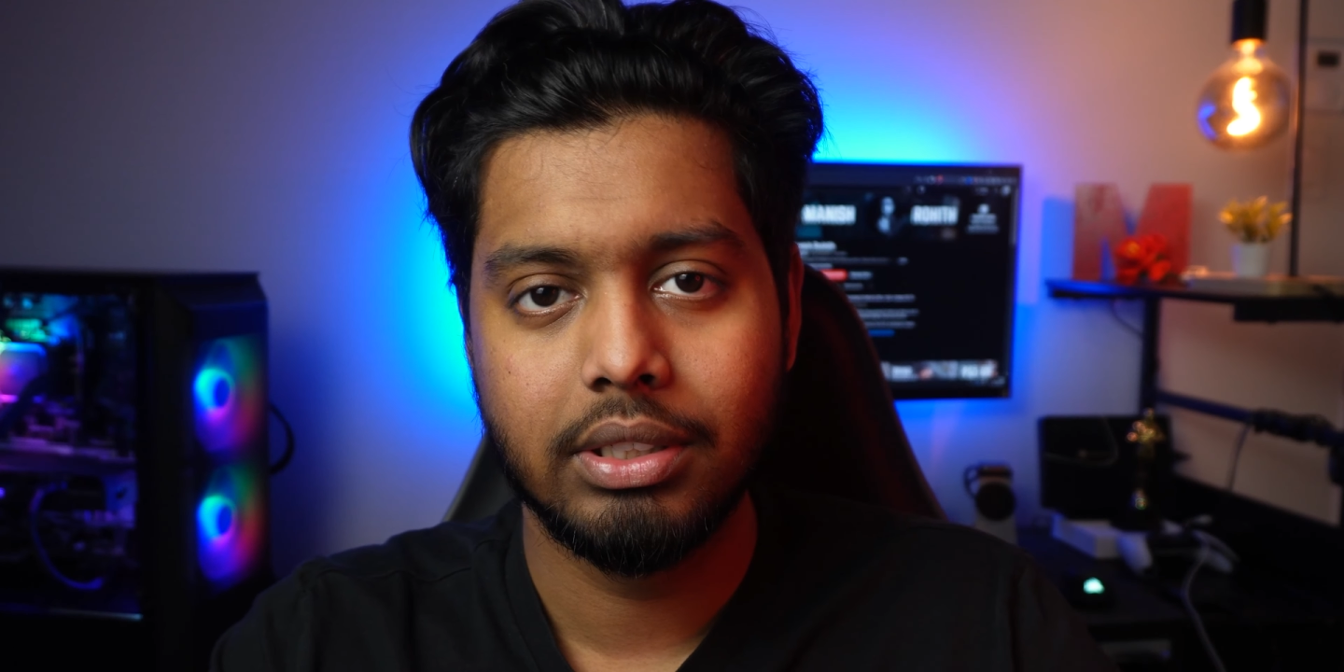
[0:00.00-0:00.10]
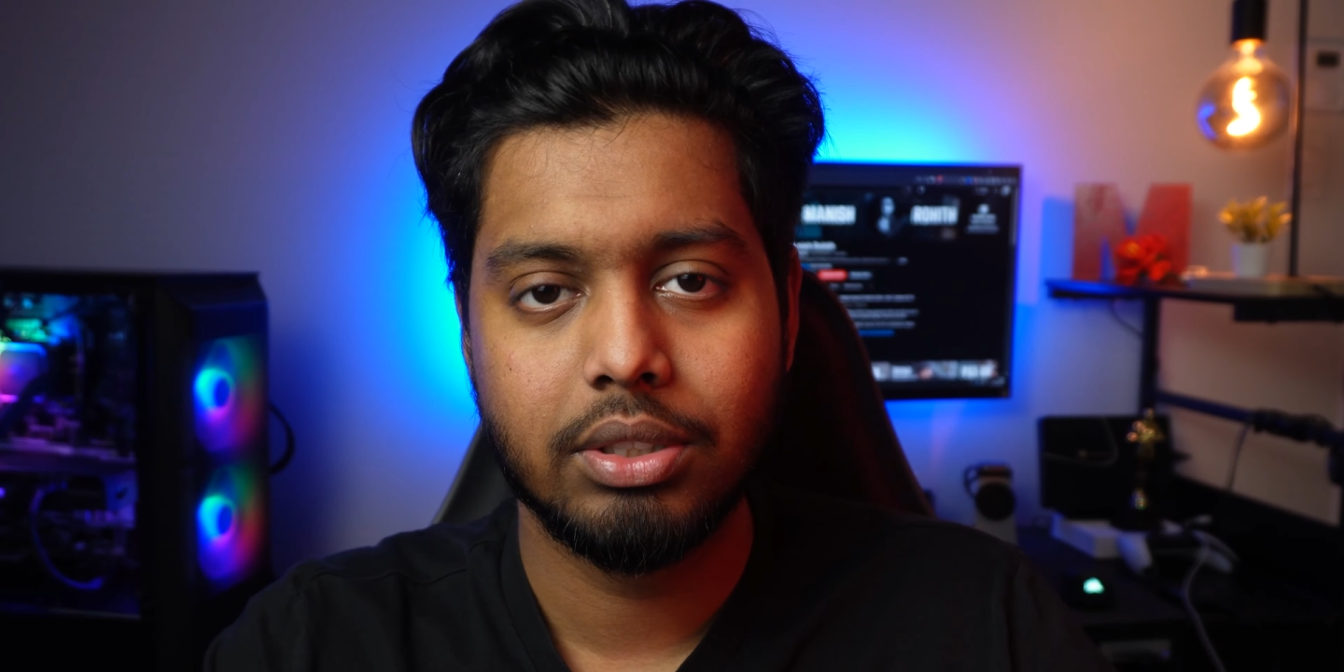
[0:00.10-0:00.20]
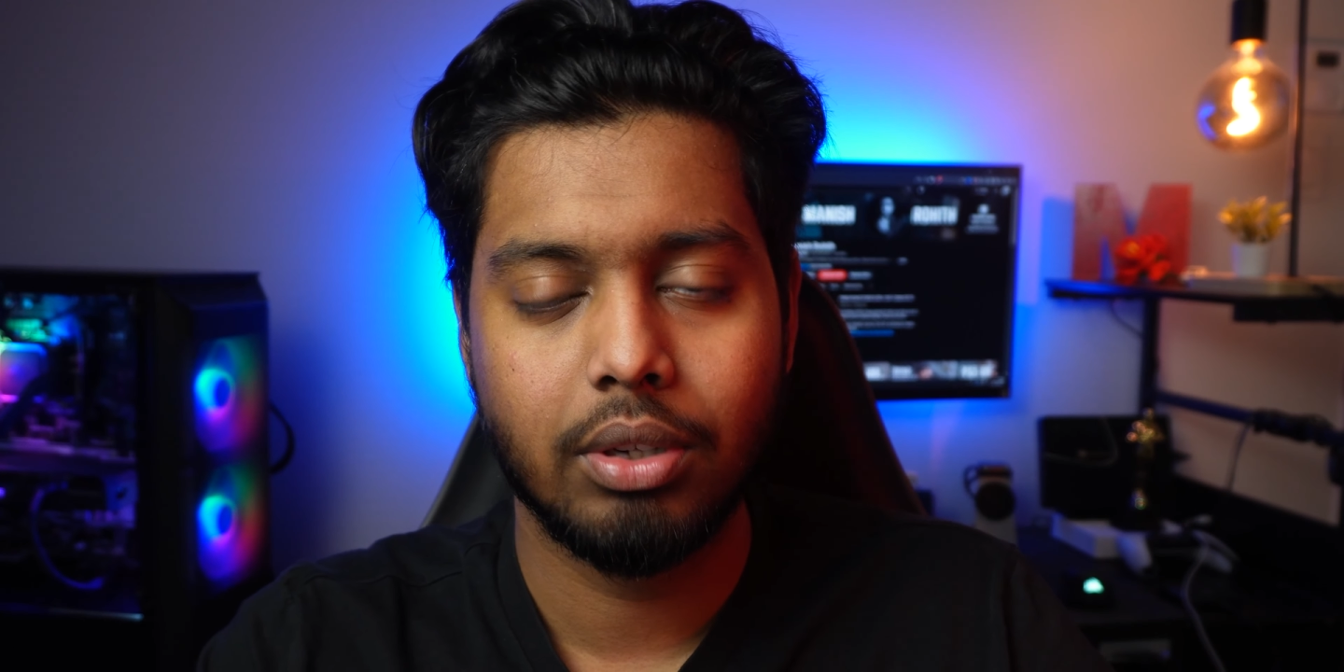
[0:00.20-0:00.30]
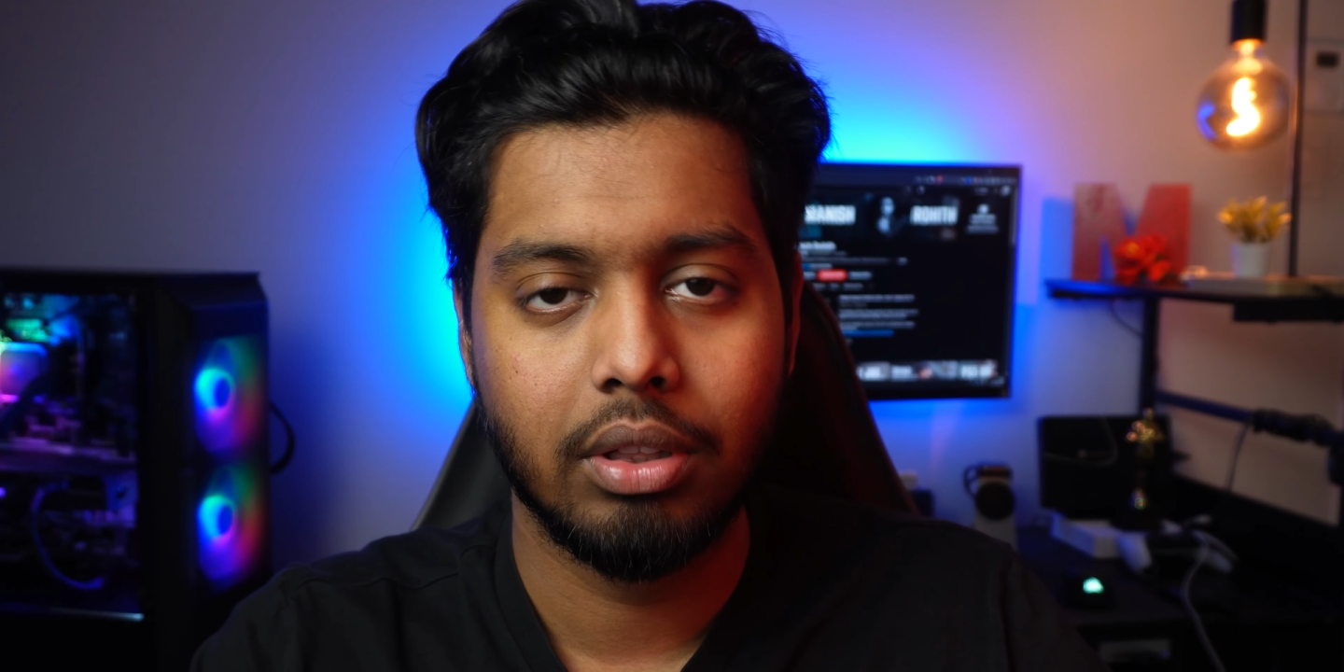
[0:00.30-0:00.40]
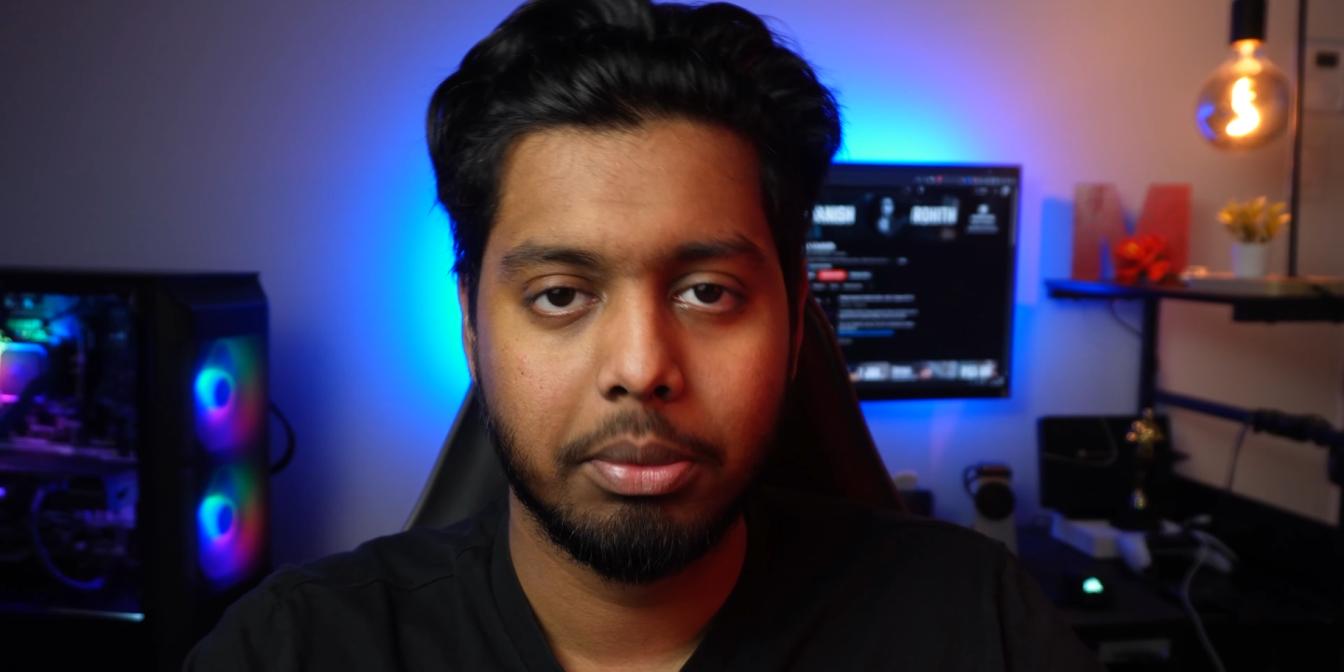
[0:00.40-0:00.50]

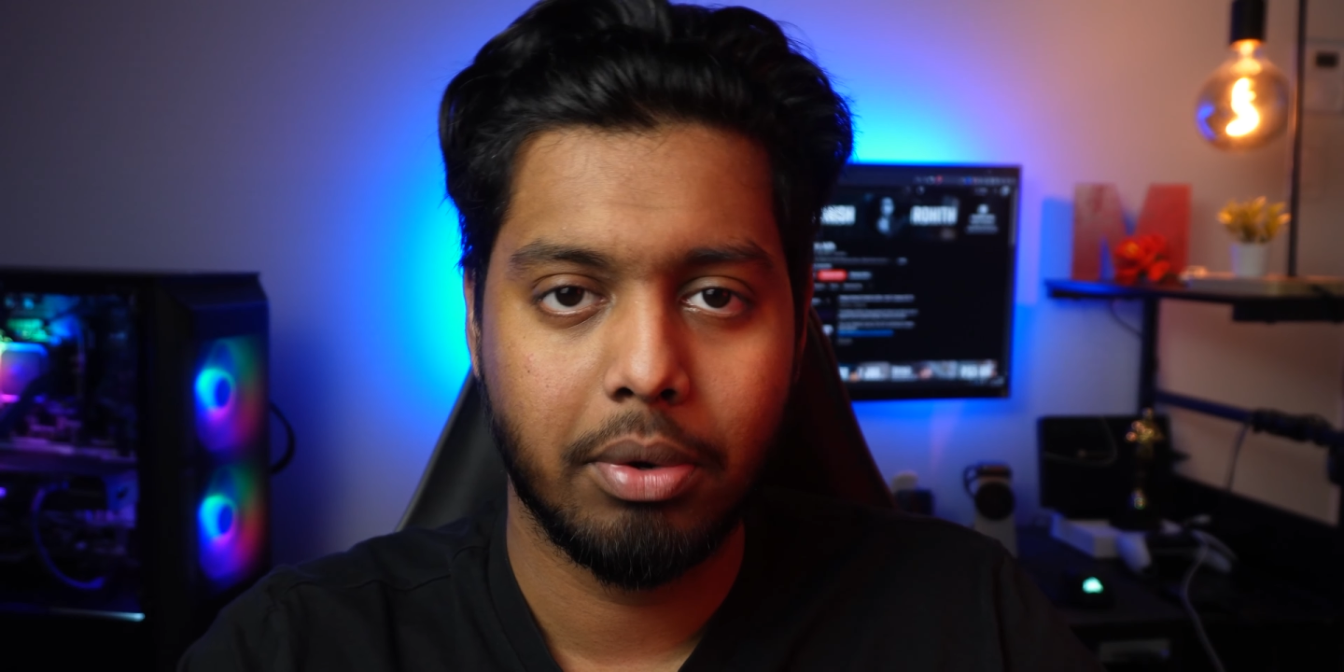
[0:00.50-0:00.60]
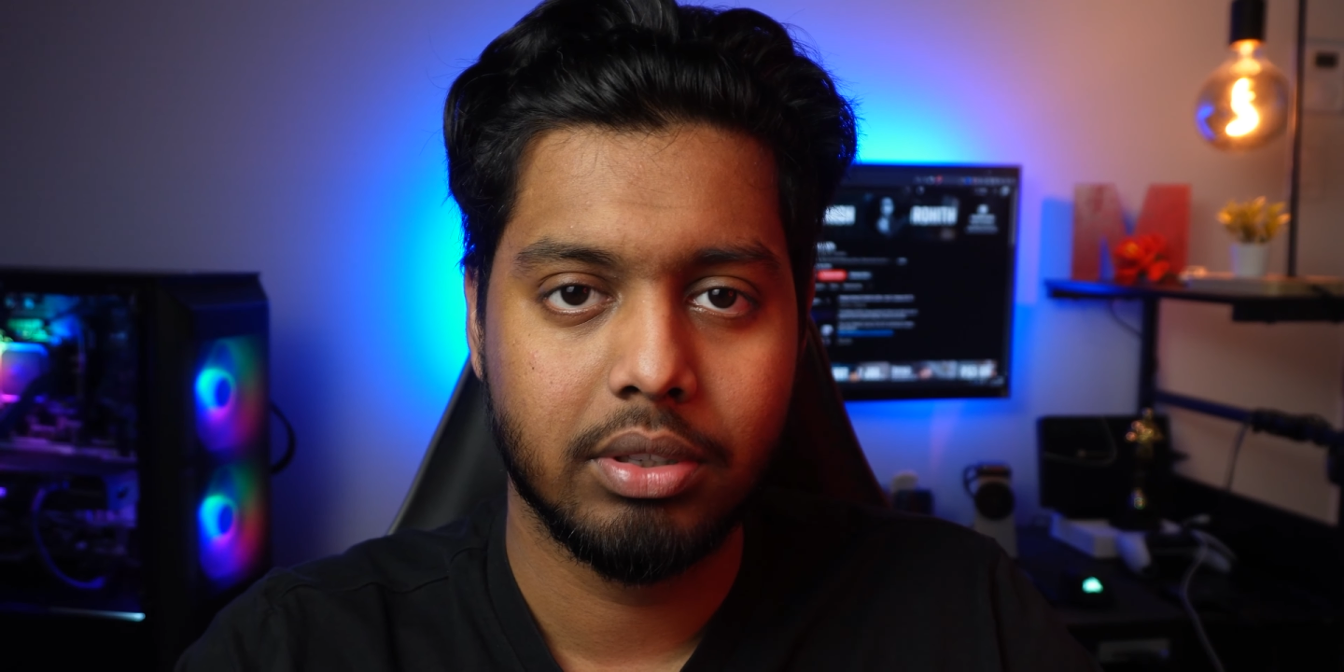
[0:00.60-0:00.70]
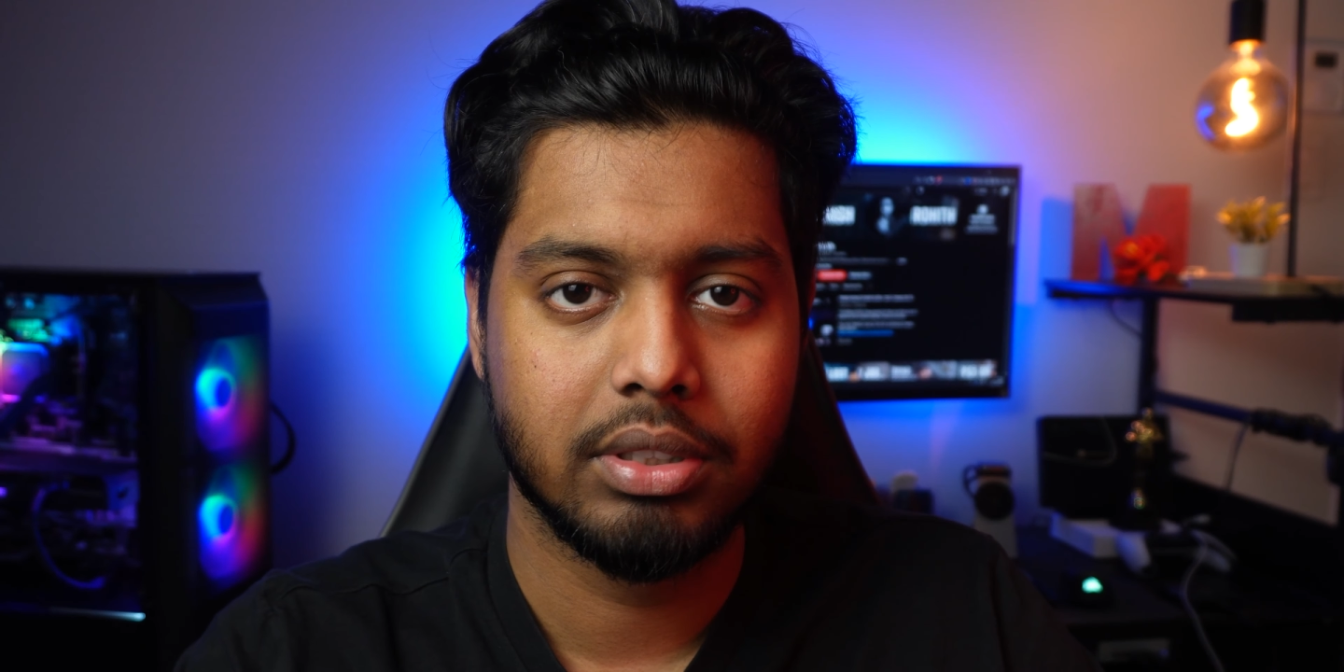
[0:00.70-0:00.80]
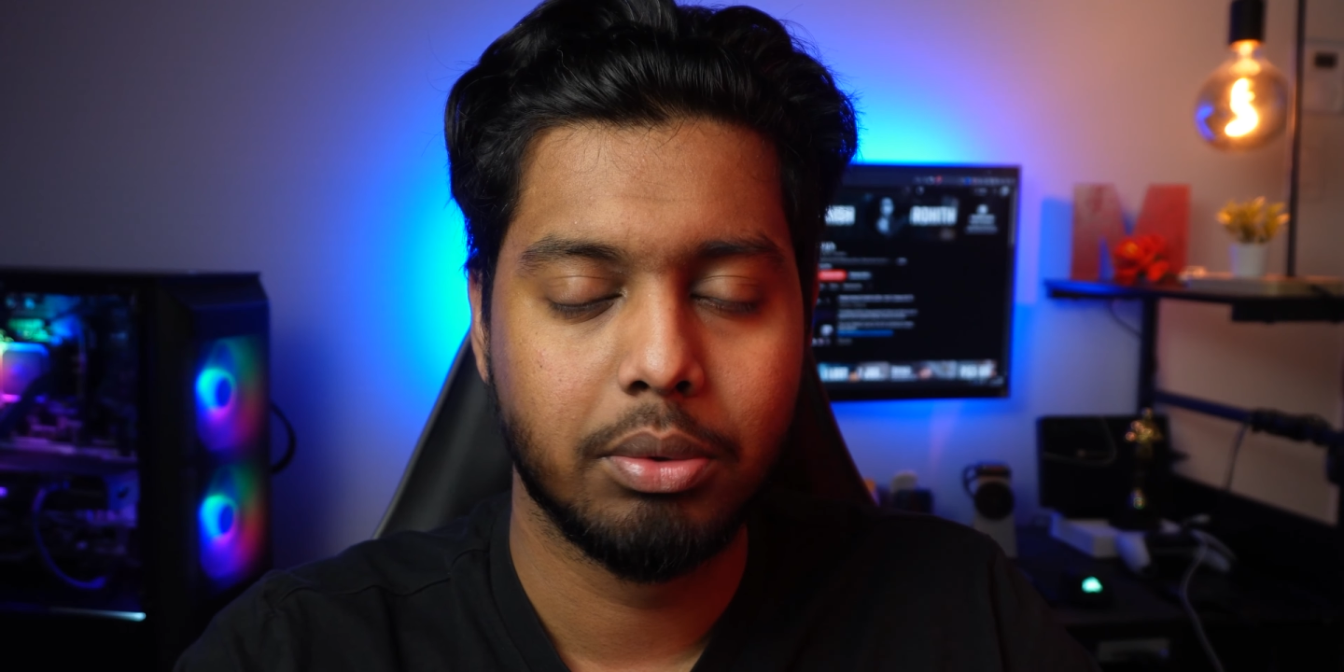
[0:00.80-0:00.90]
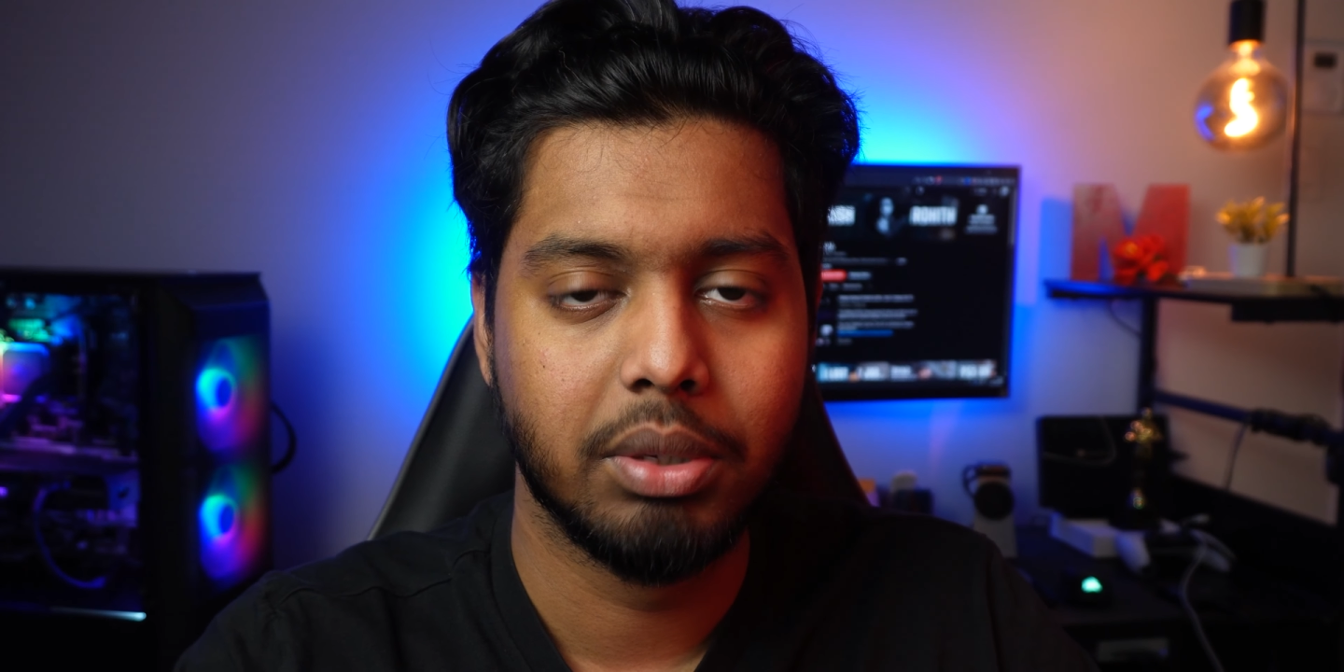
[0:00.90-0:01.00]
install the processor